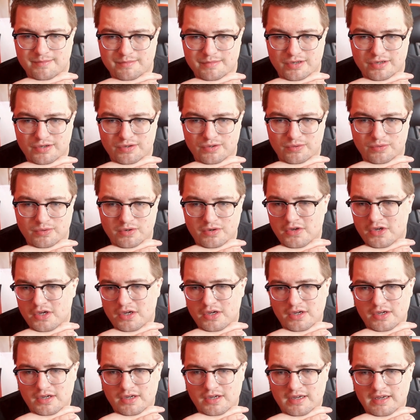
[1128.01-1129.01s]
who
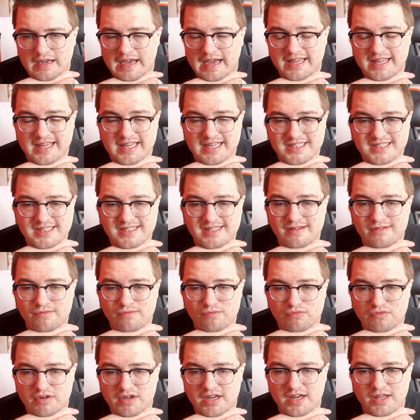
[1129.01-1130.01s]
I guess
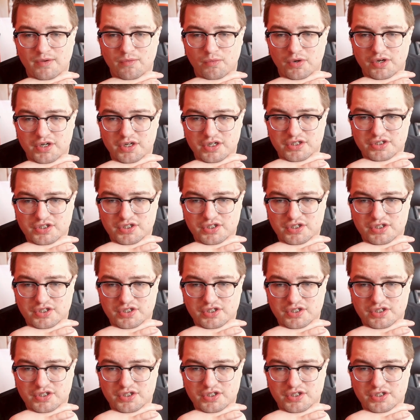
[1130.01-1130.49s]
didn't really want to